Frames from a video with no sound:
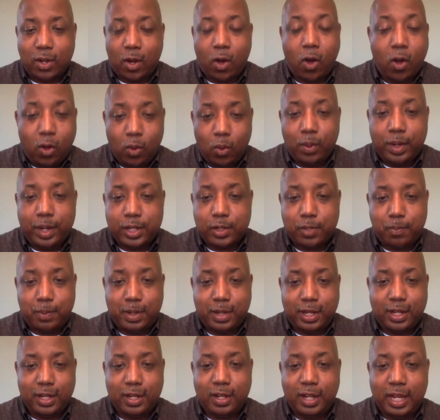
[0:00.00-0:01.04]
always
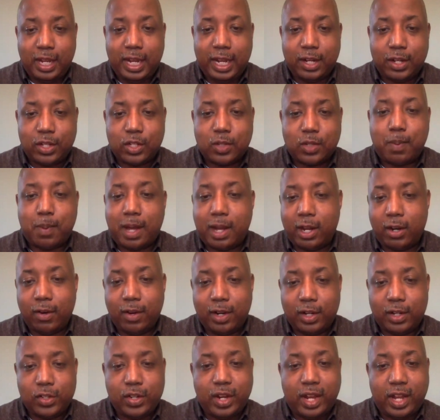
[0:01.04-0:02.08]
been an
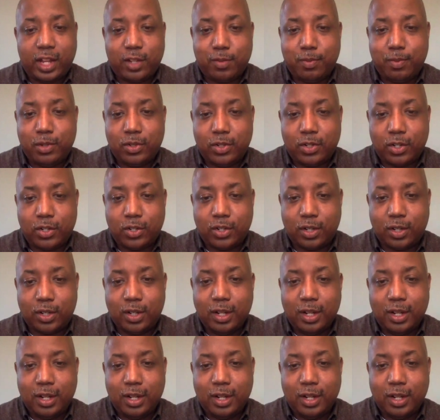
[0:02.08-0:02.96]
aspiring jazz musician.